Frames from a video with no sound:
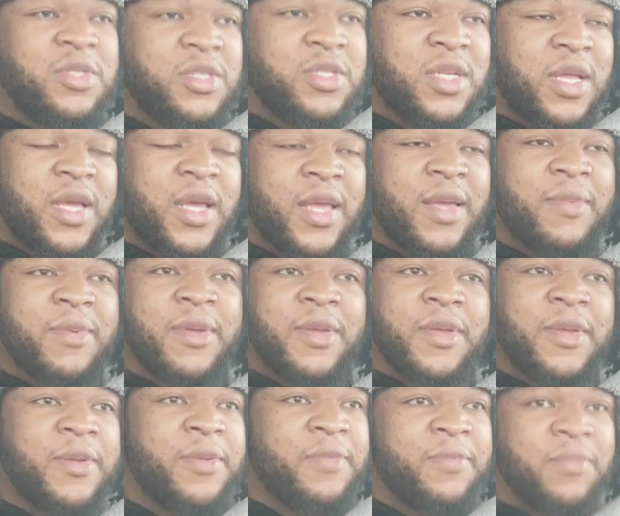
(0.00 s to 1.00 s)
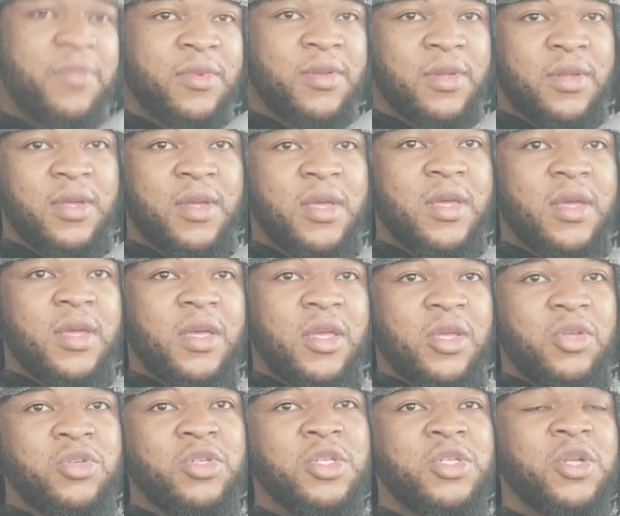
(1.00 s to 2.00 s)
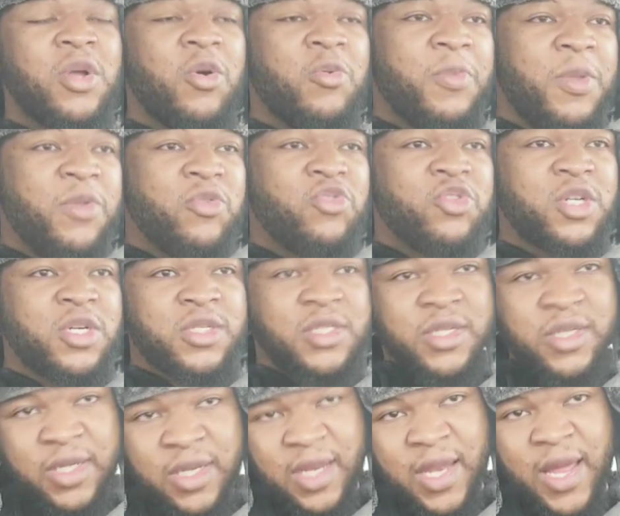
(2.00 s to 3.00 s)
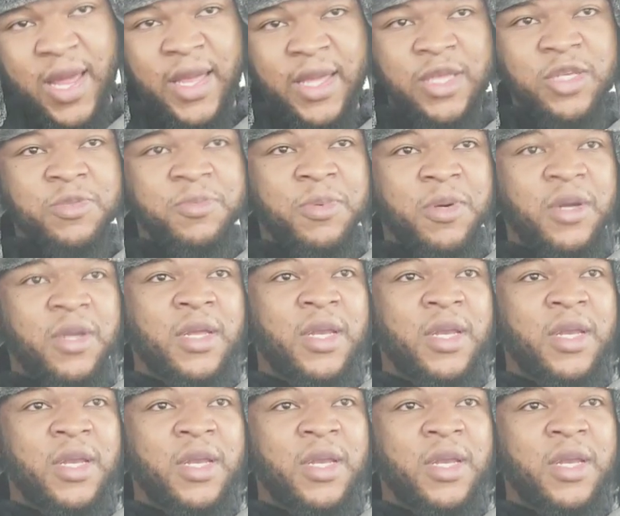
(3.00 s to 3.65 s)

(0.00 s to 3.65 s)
just like man you just don't be trusting the Lions, bro.